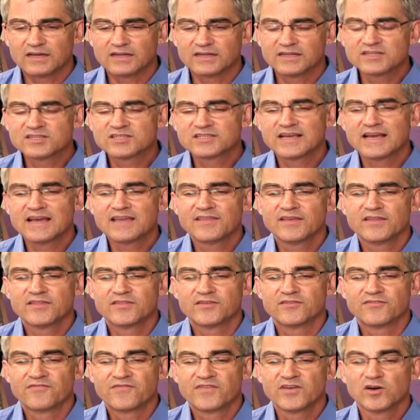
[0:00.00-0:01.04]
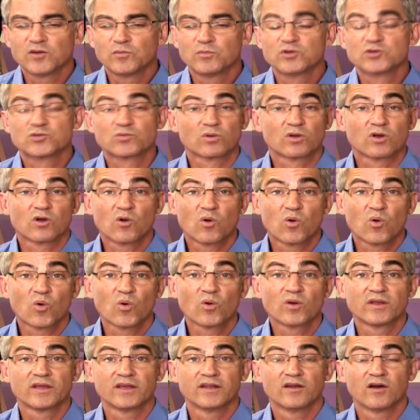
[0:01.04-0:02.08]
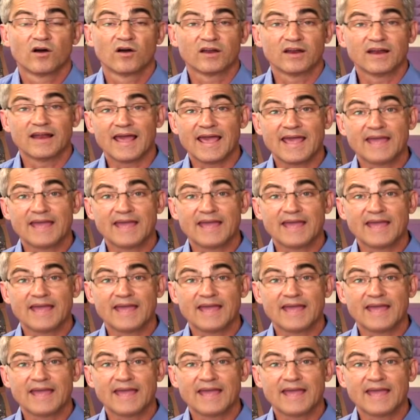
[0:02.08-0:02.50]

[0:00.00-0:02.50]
let's say that the film was recorded on an